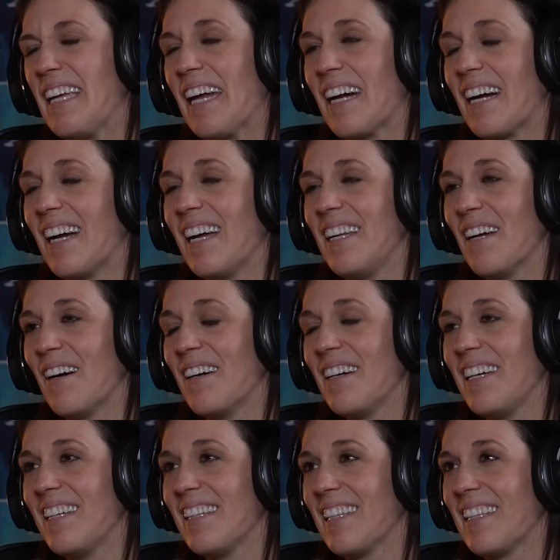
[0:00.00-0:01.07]
Yeah, and not
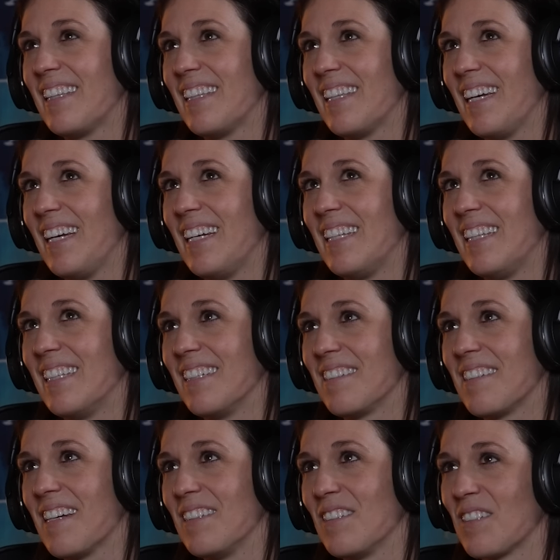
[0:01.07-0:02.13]
in the
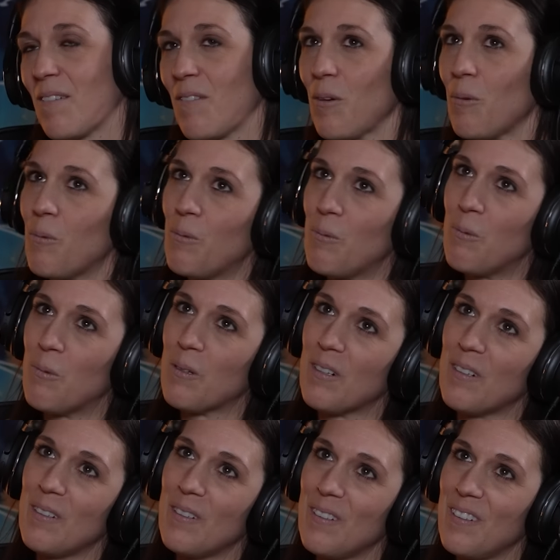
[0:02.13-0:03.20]
sense of the
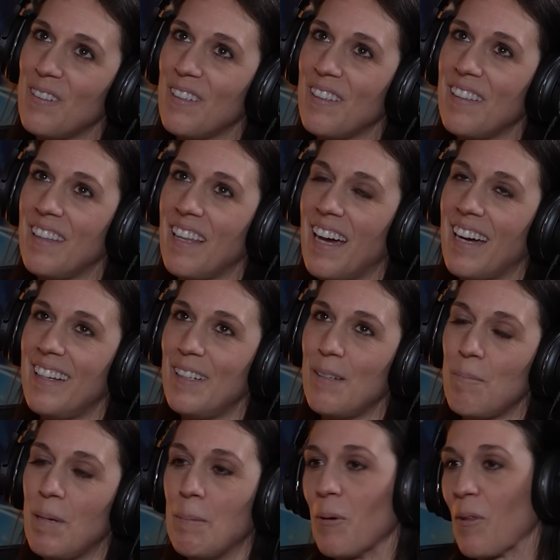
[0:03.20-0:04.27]
word that
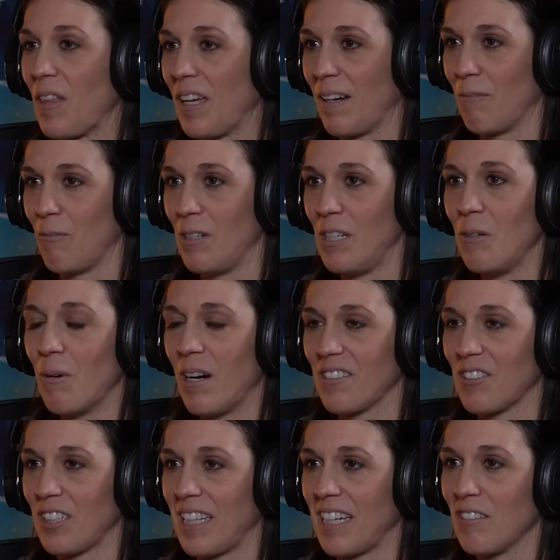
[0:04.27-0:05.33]
people think of when you watch
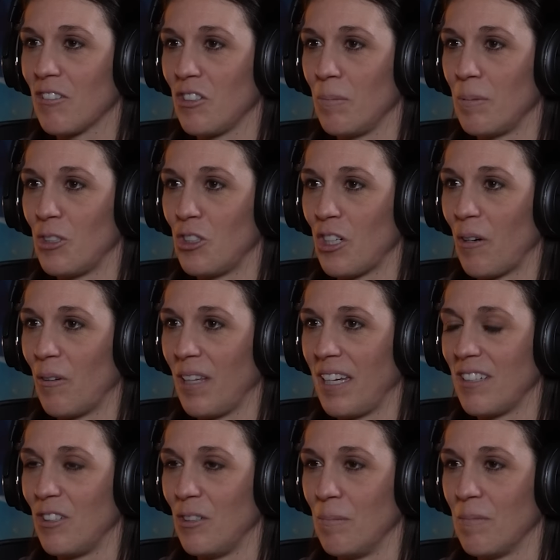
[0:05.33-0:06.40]
like that stupid show
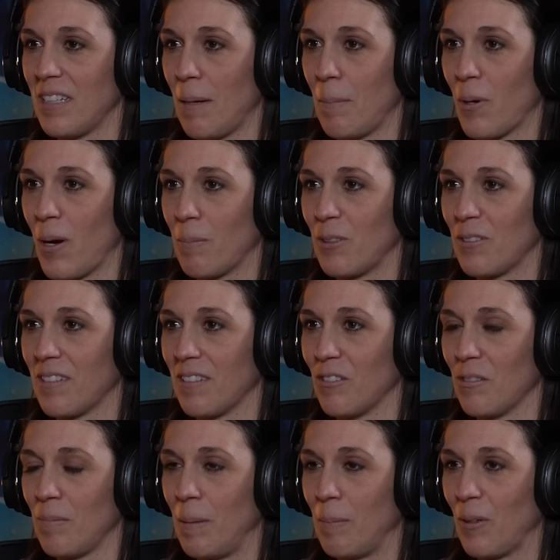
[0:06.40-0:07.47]
like Doomsday Preppers and
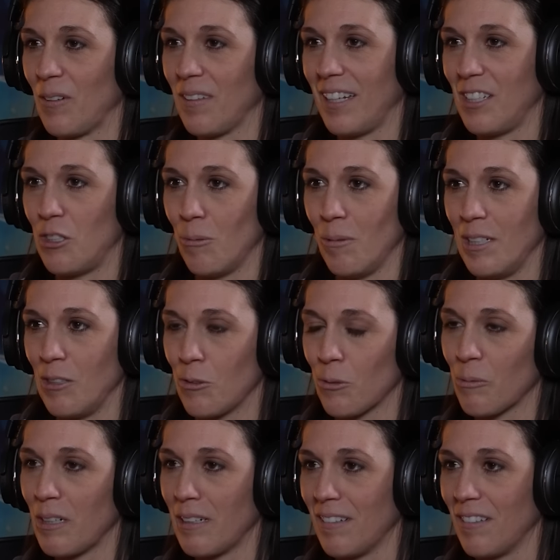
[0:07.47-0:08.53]
those people are like doing
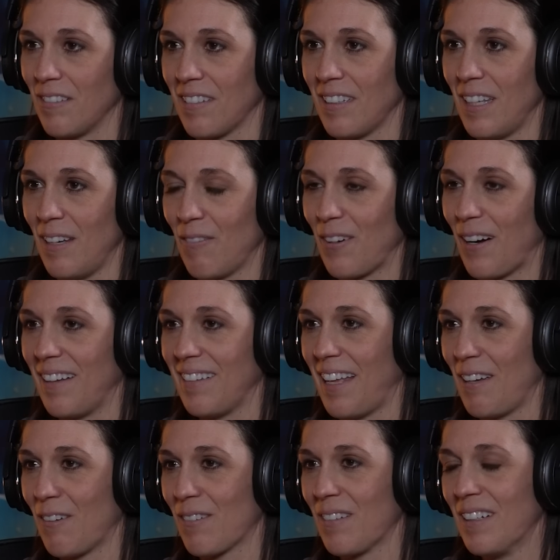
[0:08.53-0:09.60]
drills and they've got
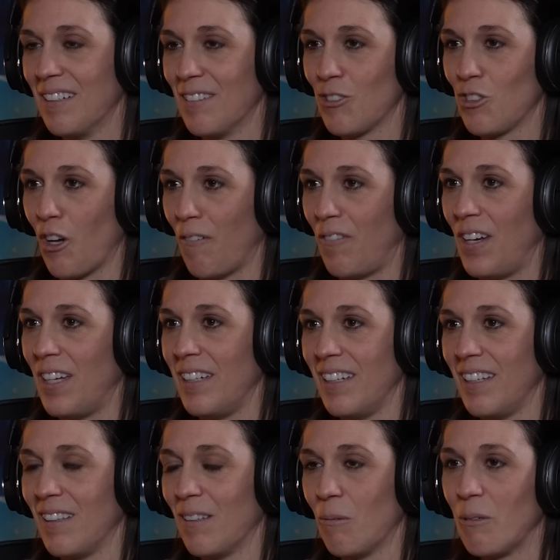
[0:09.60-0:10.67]
like stuff hidden
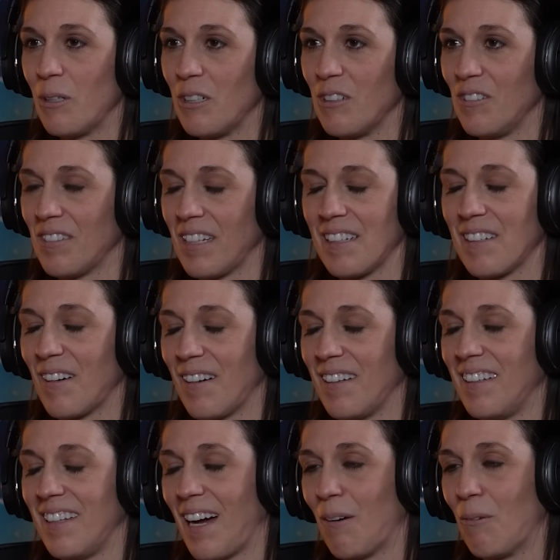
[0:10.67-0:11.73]
in the woods, like not
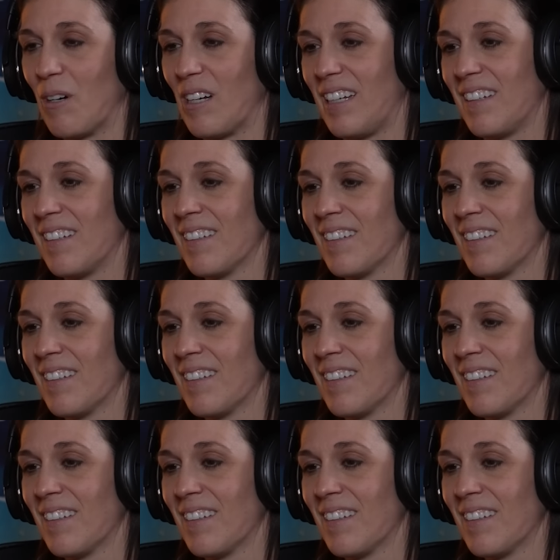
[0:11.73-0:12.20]
in that way.